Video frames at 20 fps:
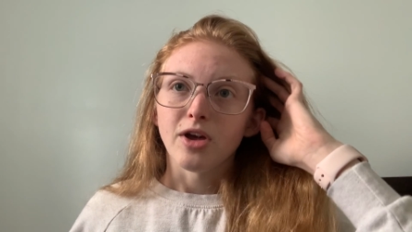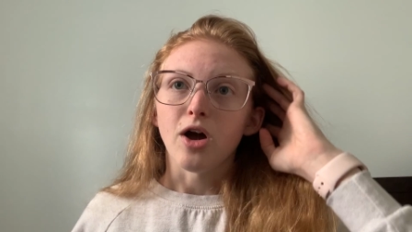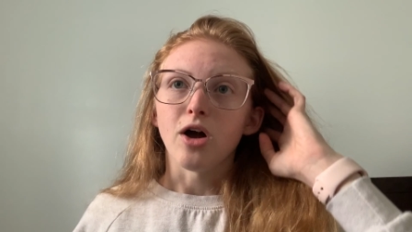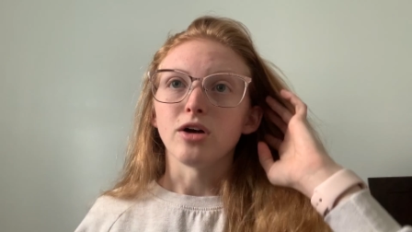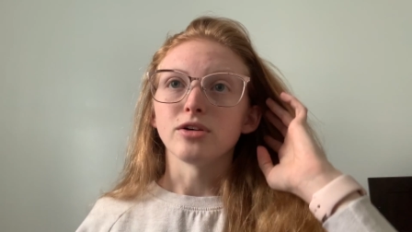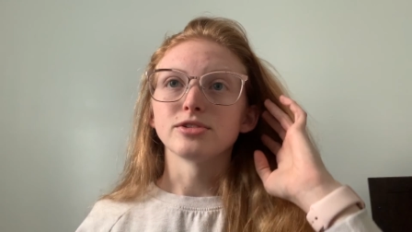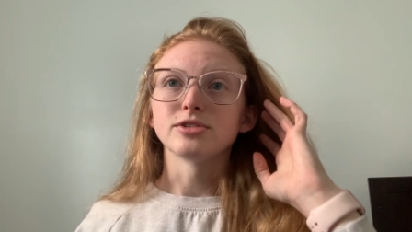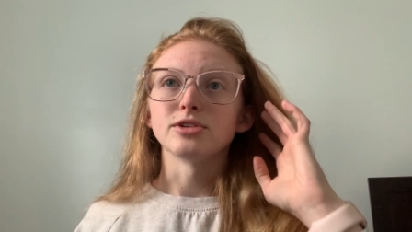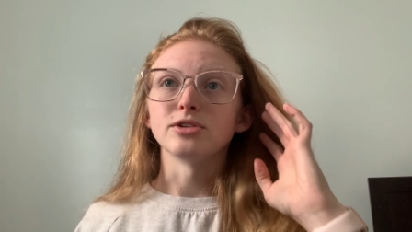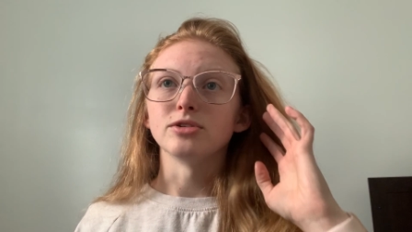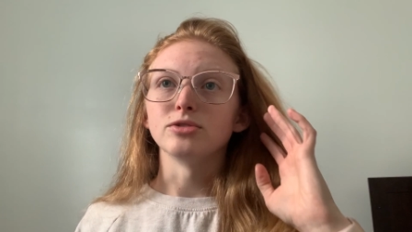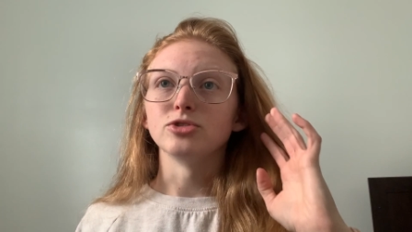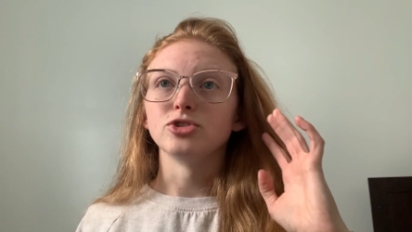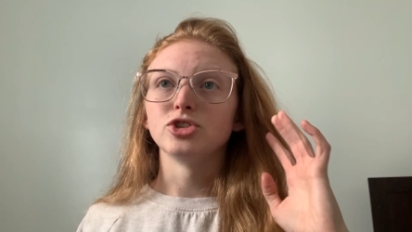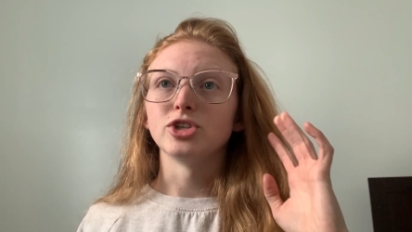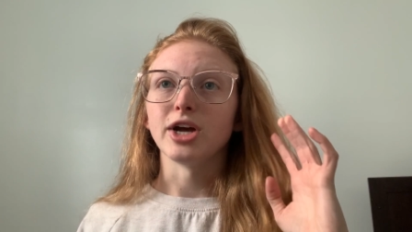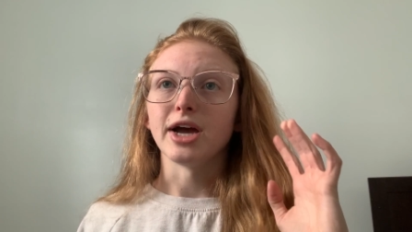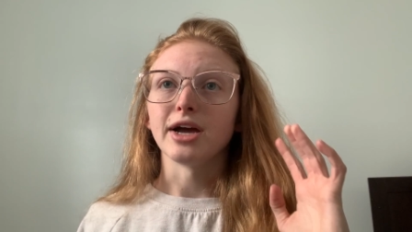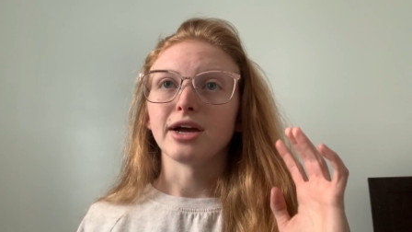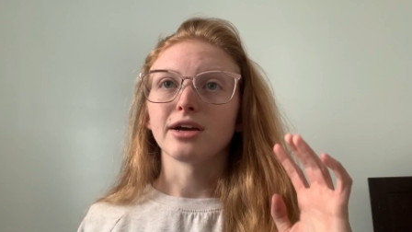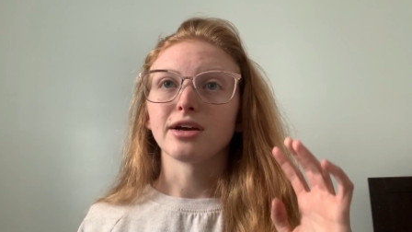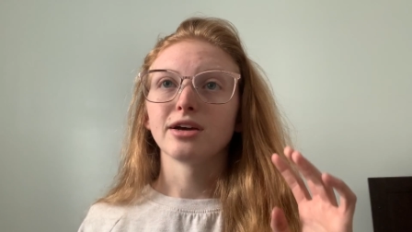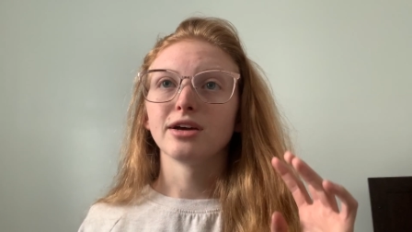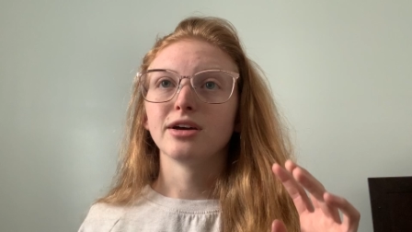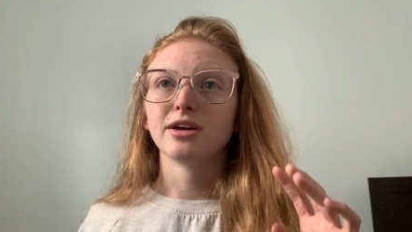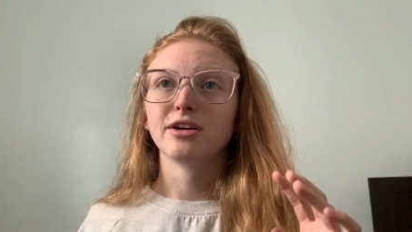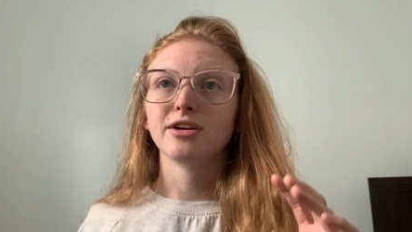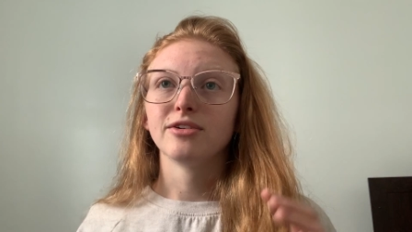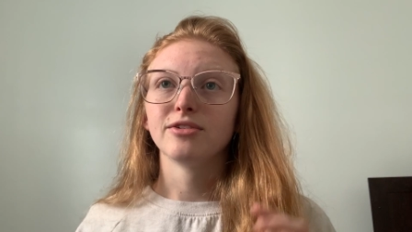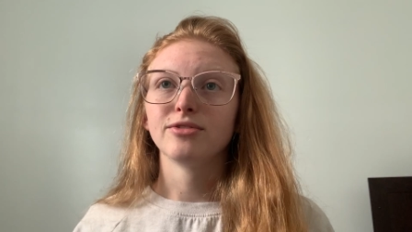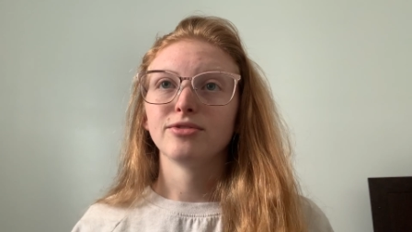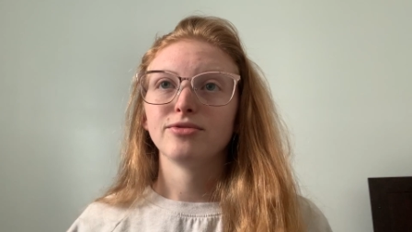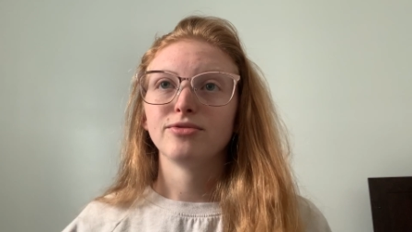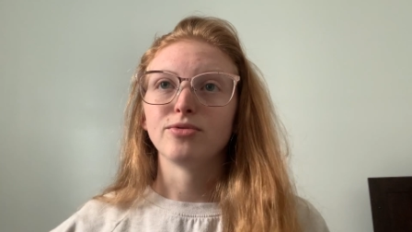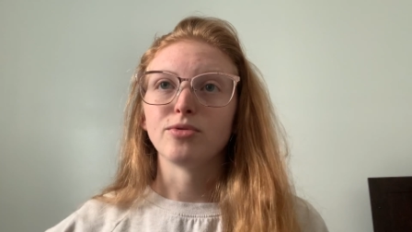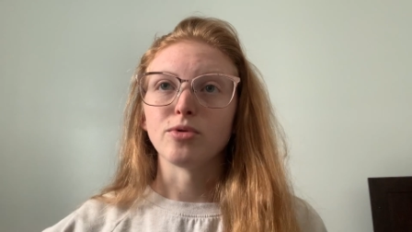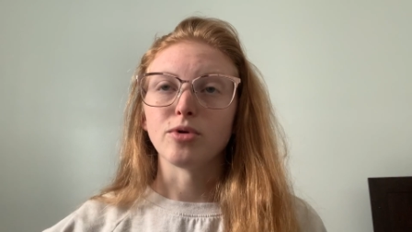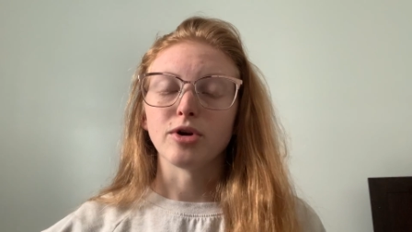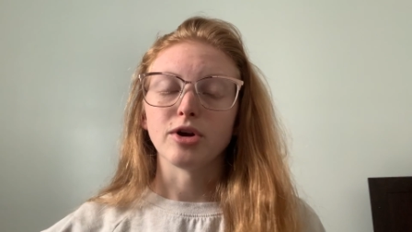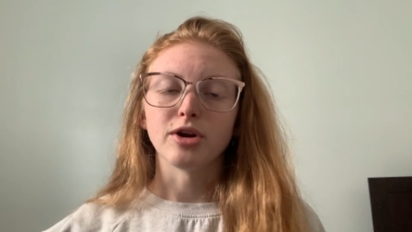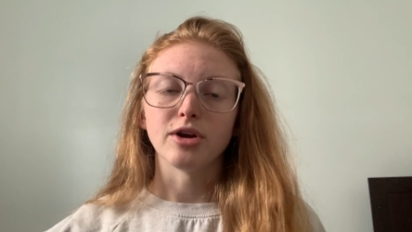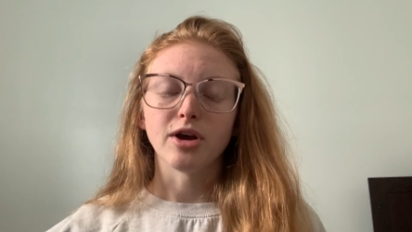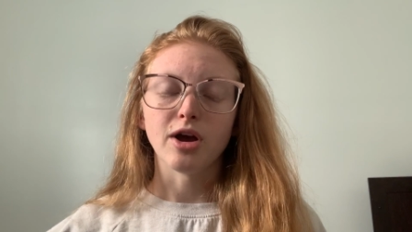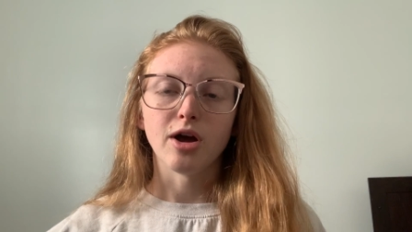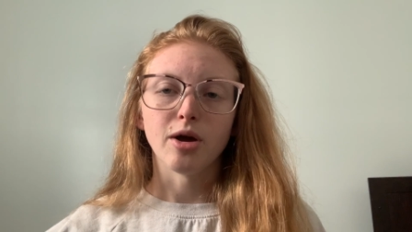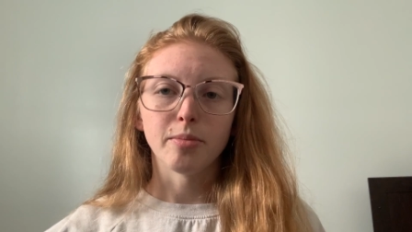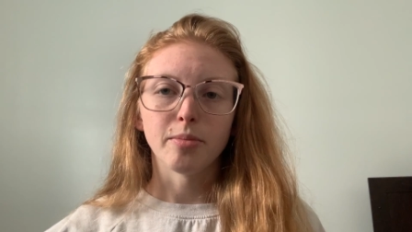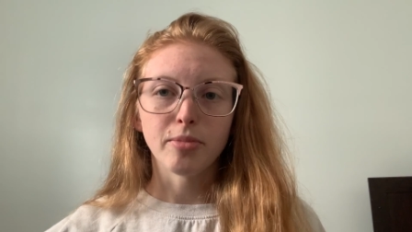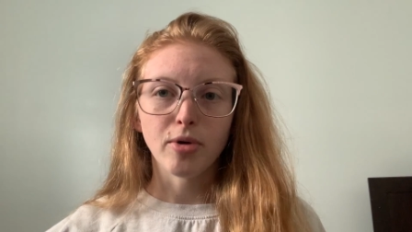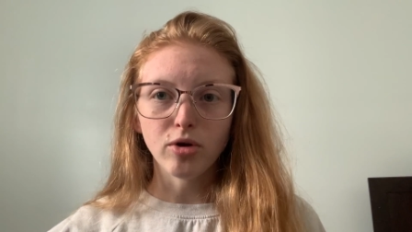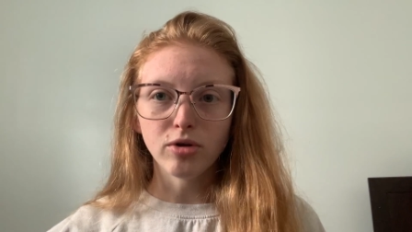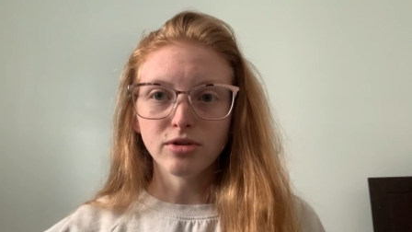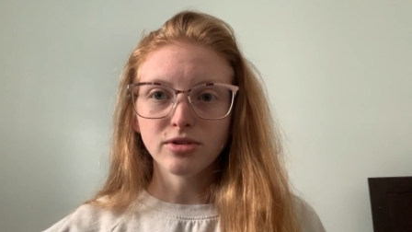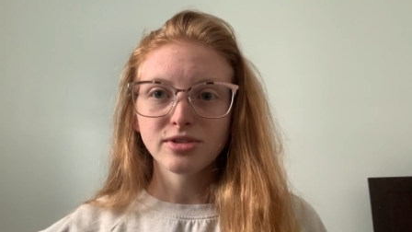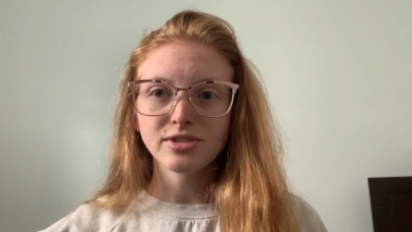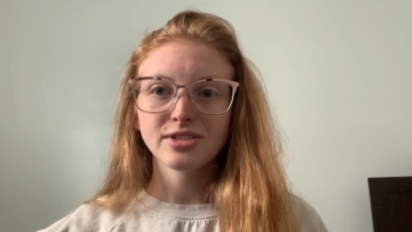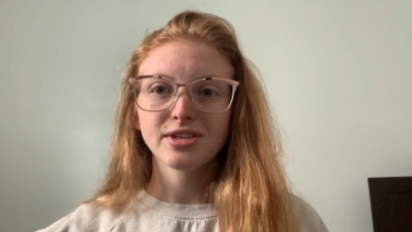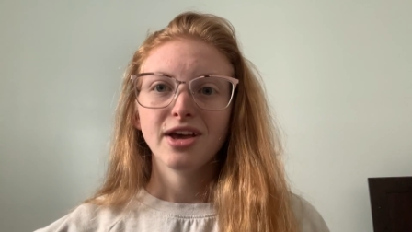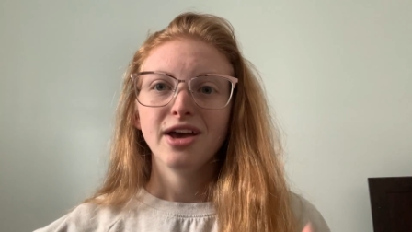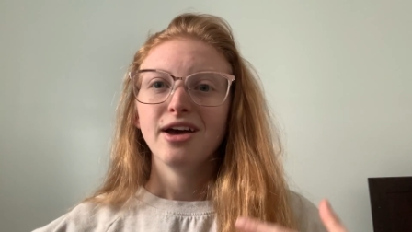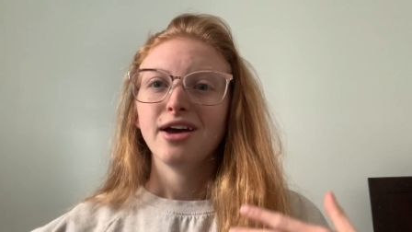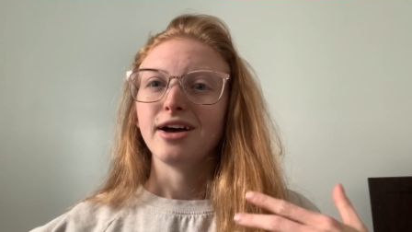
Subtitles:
Also check for a pulse,